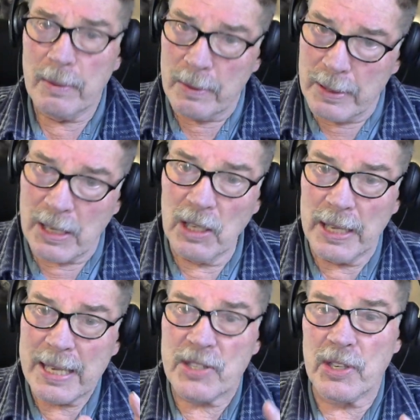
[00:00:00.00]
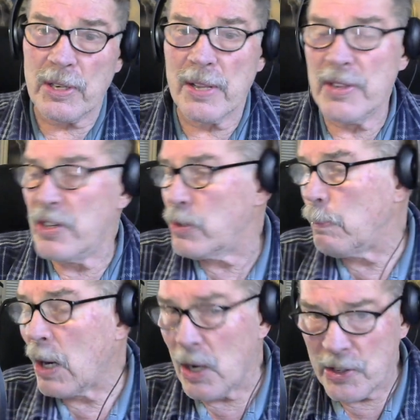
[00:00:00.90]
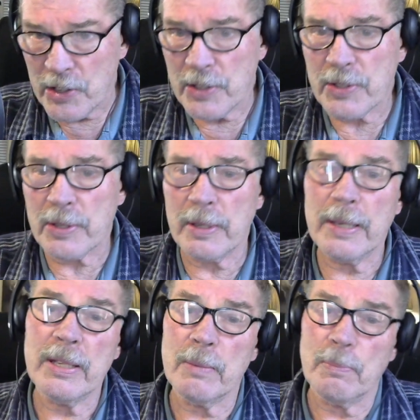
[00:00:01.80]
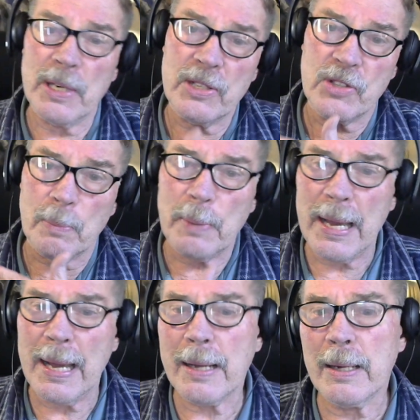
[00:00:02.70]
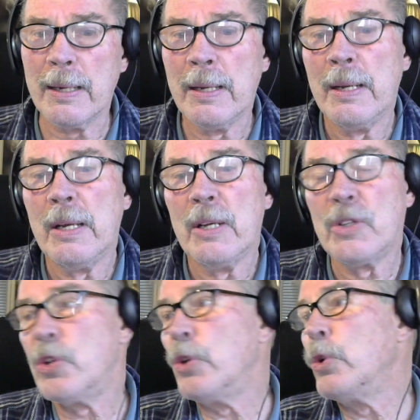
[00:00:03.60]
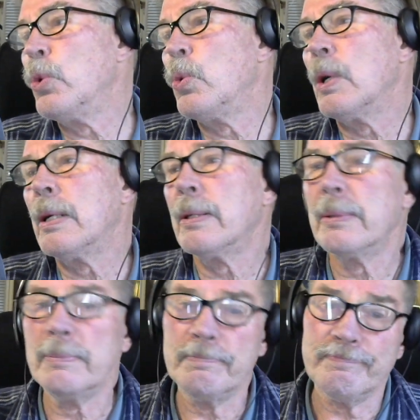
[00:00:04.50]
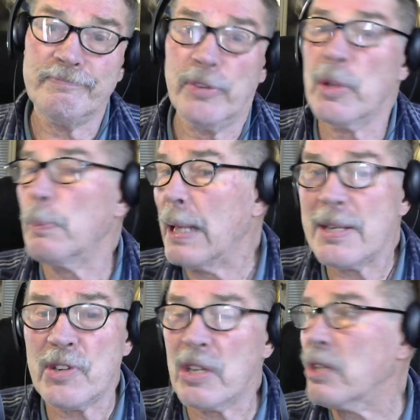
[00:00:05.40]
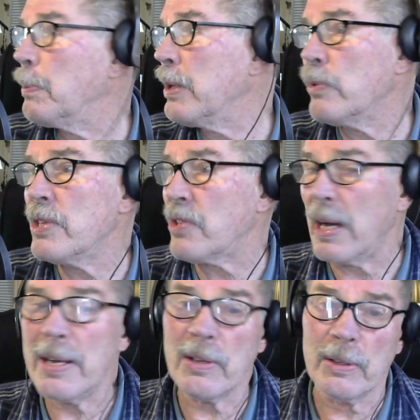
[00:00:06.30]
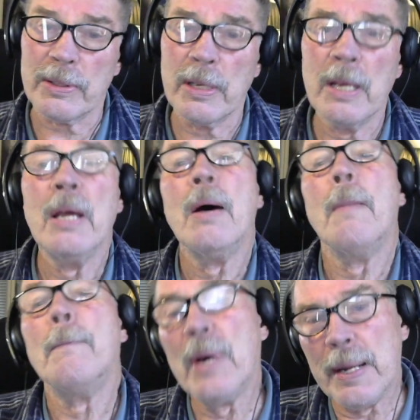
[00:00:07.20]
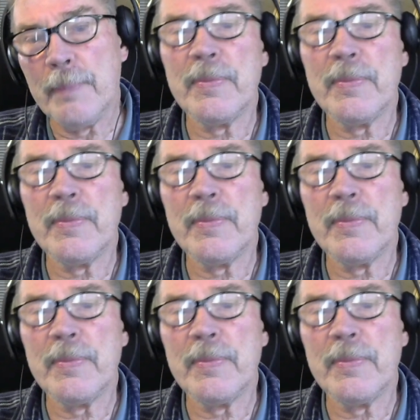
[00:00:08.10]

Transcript: collects it on these barges and then brings it back to for the plastic to be recycled. But